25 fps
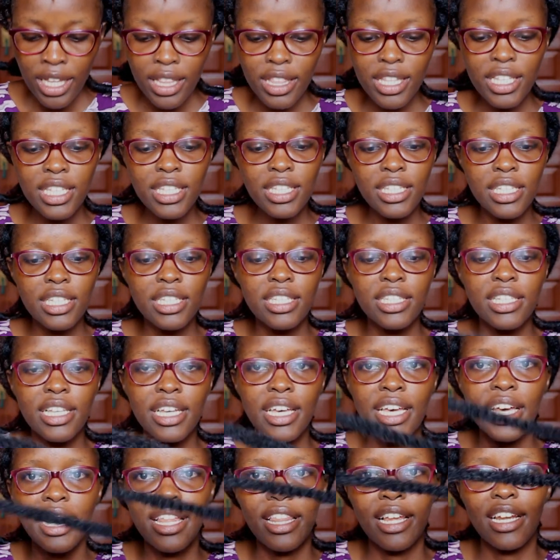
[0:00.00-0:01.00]
this is the
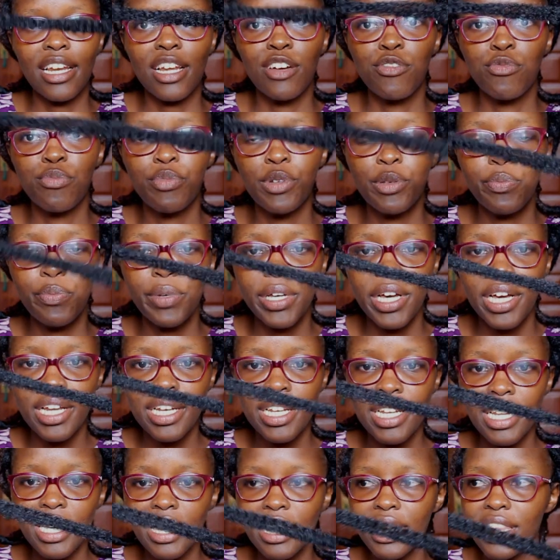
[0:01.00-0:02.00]
hair that I've
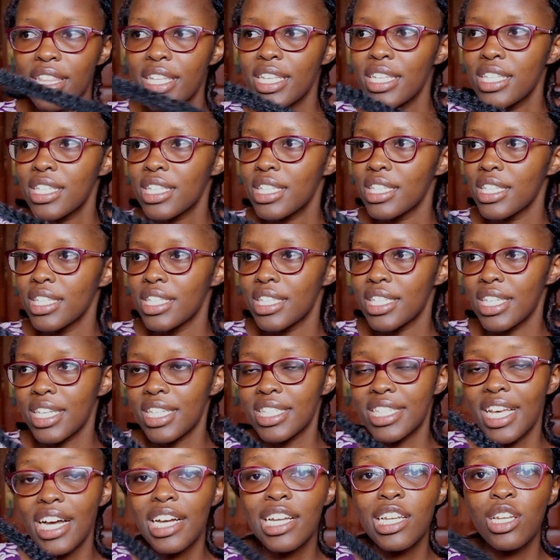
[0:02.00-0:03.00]
prepared, and this is
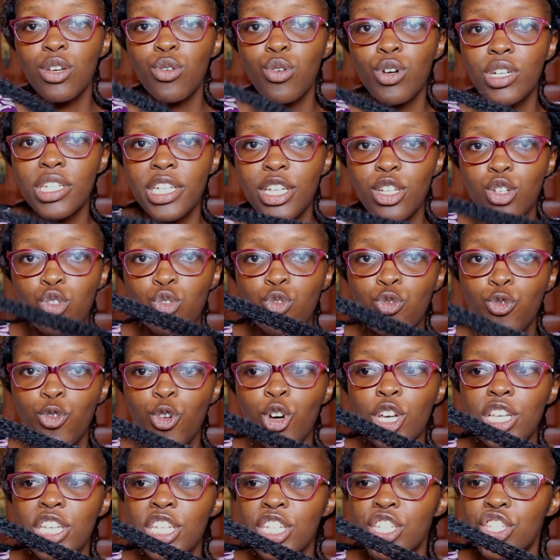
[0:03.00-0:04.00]
exactly what I do
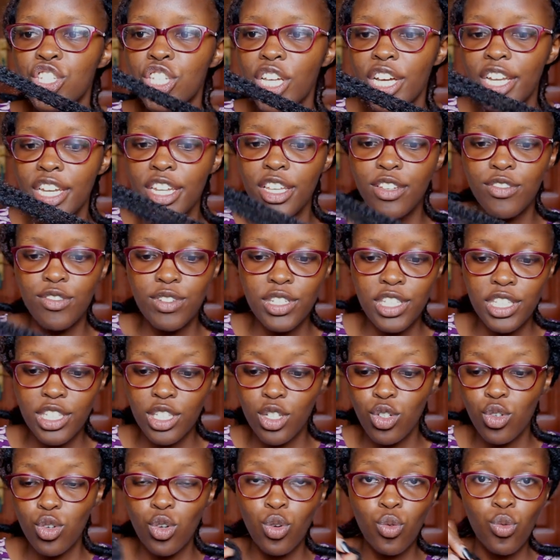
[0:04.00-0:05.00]
for each and every
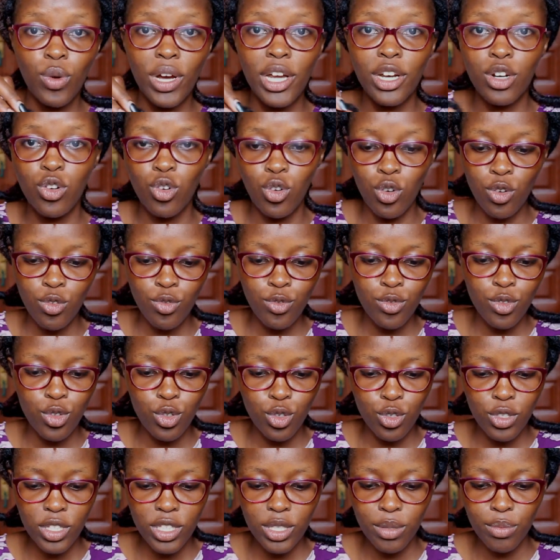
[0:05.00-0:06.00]
single one of
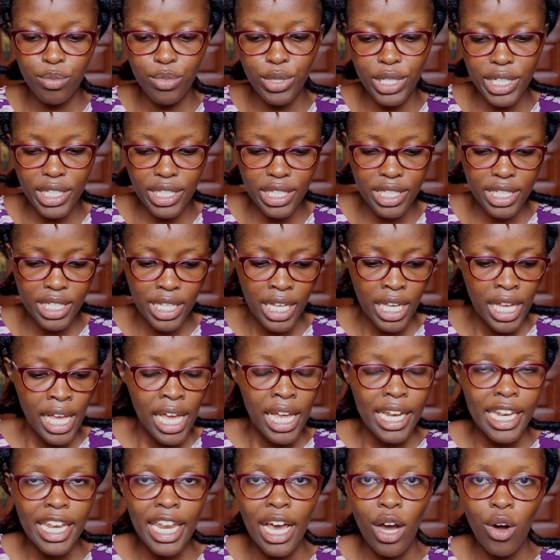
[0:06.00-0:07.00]
those braids.
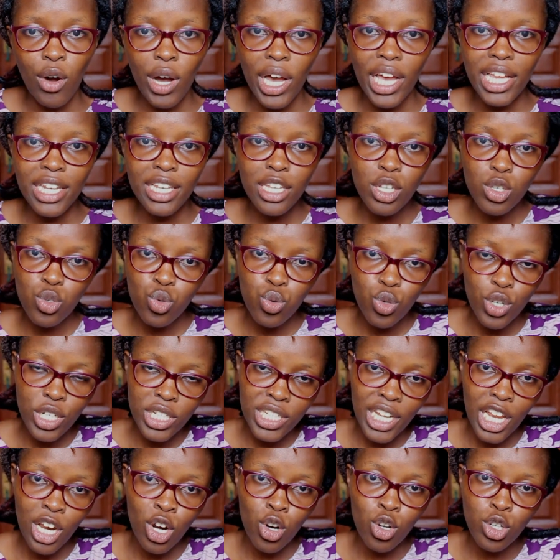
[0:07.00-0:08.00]
Now I didn't
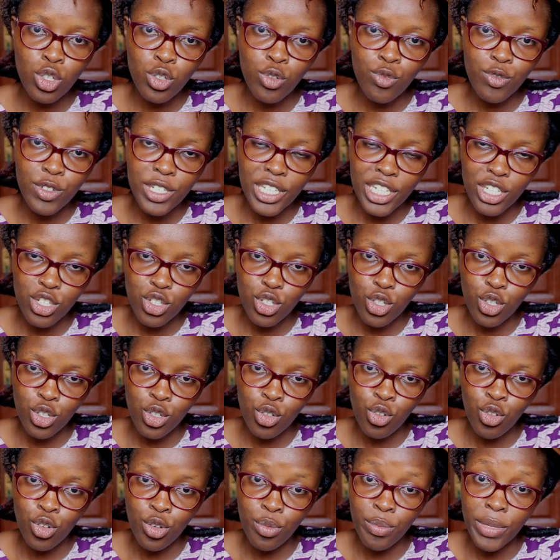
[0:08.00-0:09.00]
want a lot of
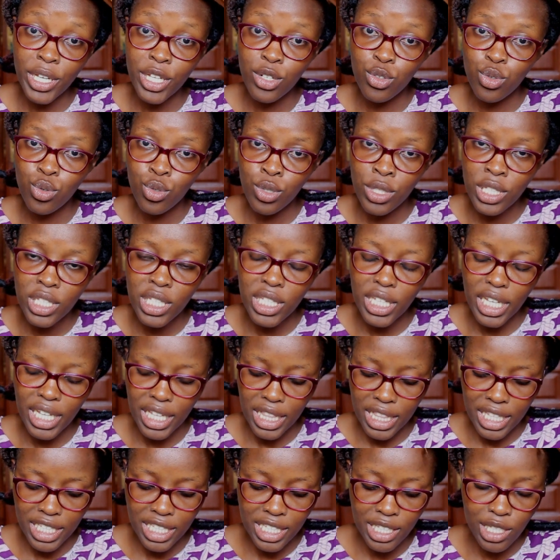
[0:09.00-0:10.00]
tension on my roots,
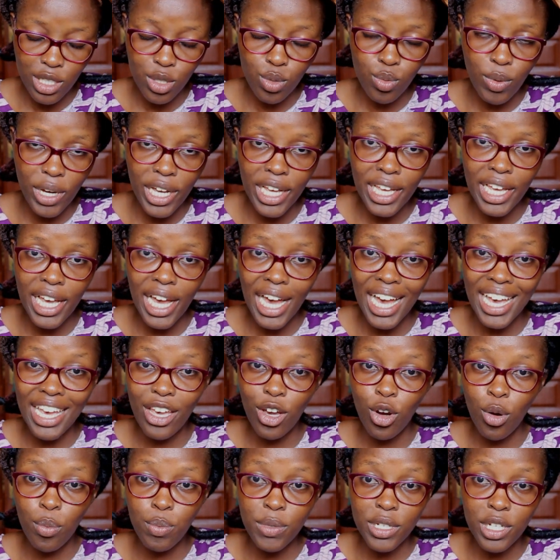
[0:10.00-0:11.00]
and this is why
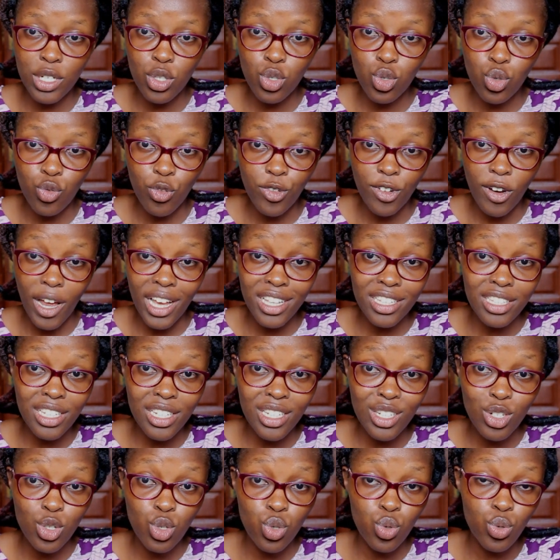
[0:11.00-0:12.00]
I opted to
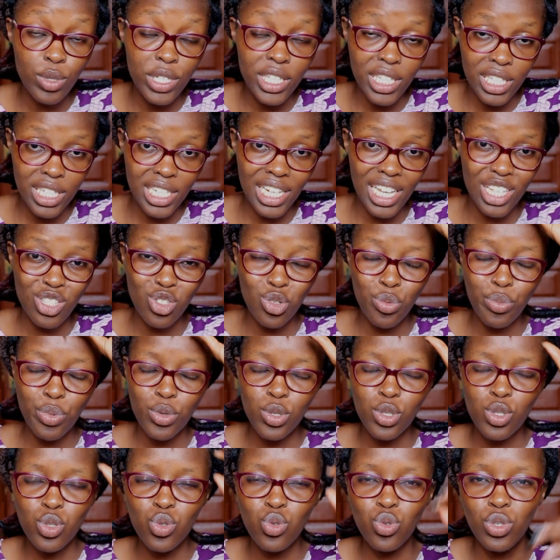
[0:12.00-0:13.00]
first twist as
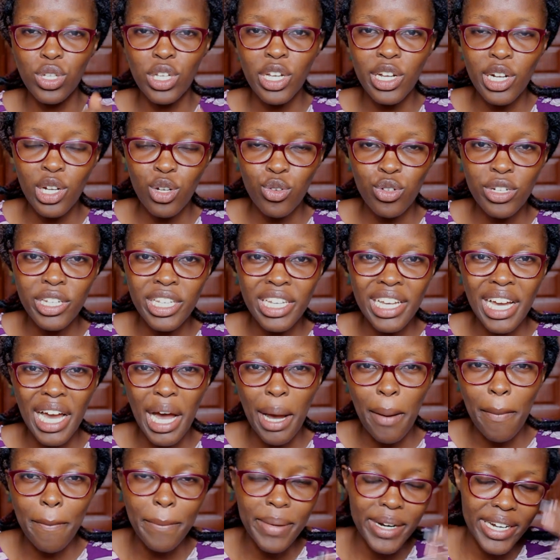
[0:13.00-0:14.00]
opposed to including
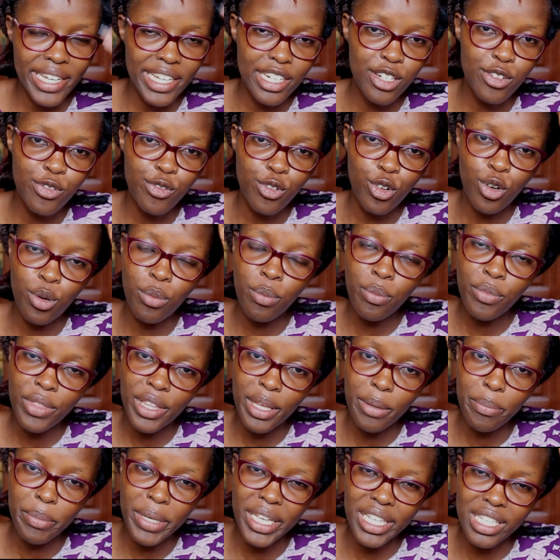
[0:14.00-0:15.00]
a braid from
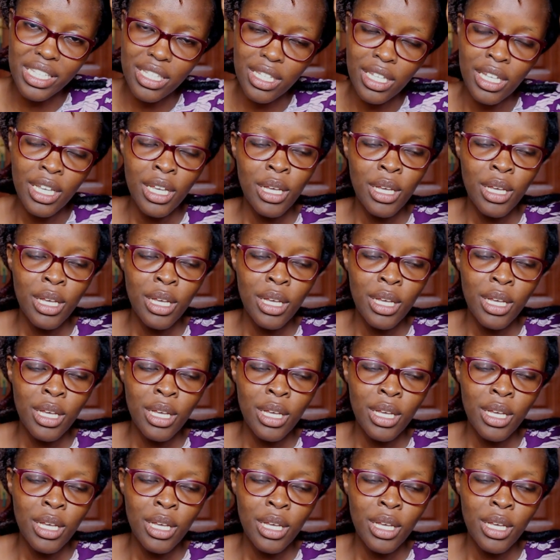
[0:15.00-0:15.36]
the base,